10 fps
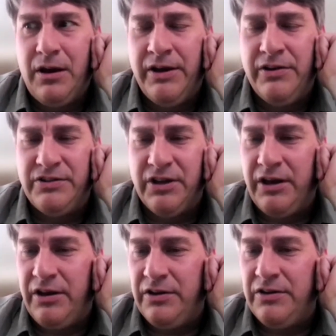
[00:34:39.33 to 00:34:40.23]
I
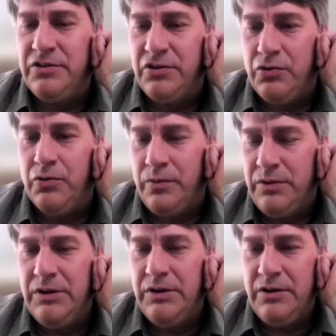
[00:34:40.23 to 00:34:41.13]
decided to
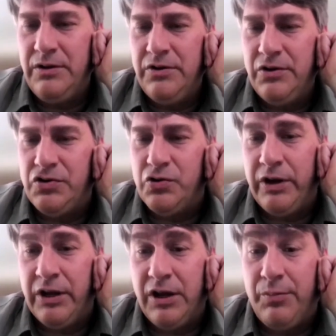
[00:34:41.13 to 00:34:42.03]

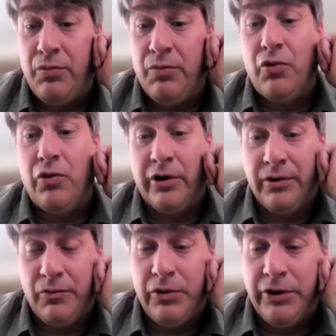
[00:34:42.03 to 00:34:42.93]
join a couple more,
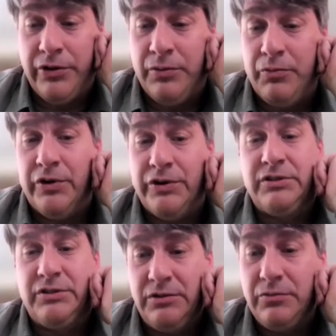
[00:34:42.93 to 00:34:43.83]
and one of them
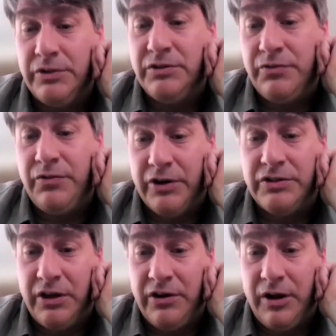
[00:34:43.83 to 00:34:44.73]
was
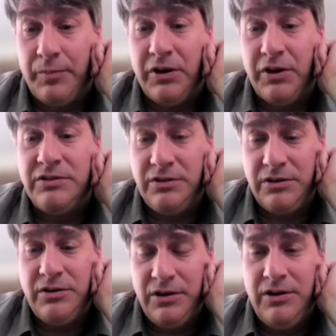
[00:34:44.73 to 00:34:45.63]
Fireside Adoptees.
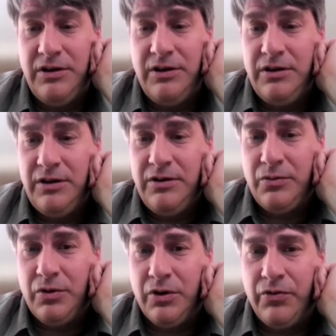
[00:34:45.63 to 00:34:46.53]

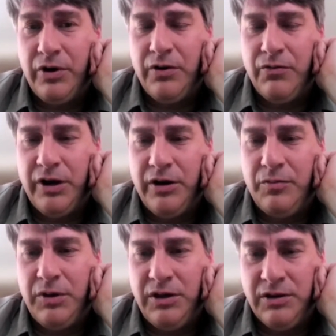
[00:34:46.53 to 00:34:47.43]
where a friend
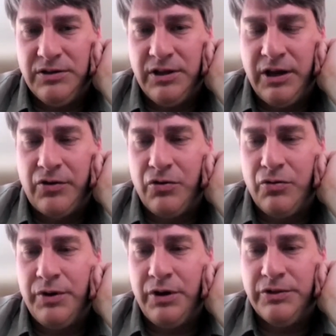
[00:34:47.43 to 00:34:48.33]
invited me into that
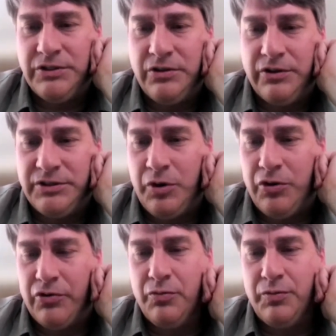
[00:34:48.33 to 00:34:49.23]
group, and it was still a
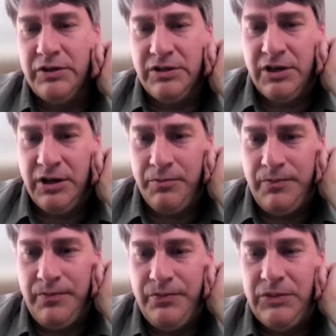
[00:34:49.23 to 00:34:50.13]
small group at the time,
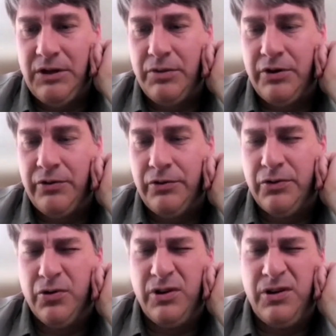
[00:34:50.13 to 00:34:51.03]
about
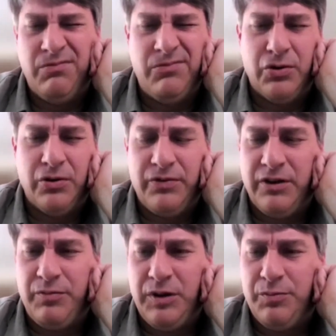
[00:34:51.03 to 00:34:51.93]
30,
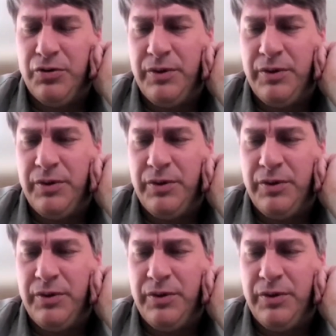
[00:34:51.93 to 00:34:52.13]
35 people